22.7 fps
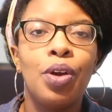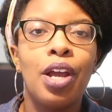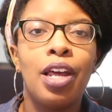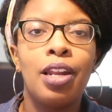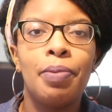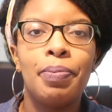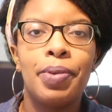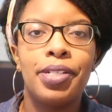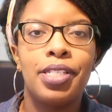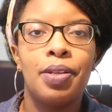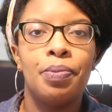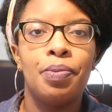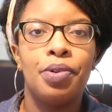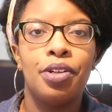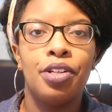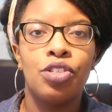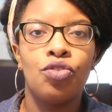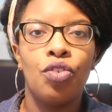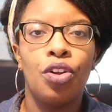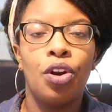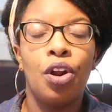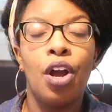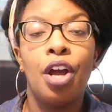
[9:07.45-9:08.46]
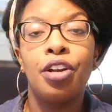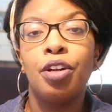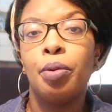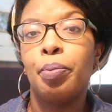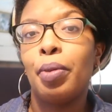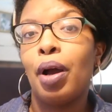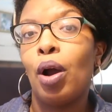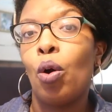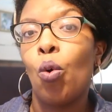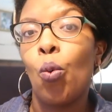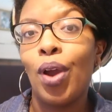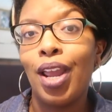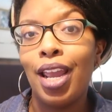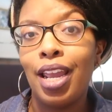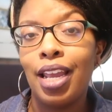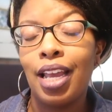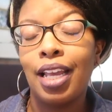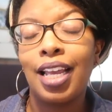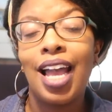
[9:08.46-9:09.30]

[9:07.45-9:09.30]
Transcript: Elements administrator under my wing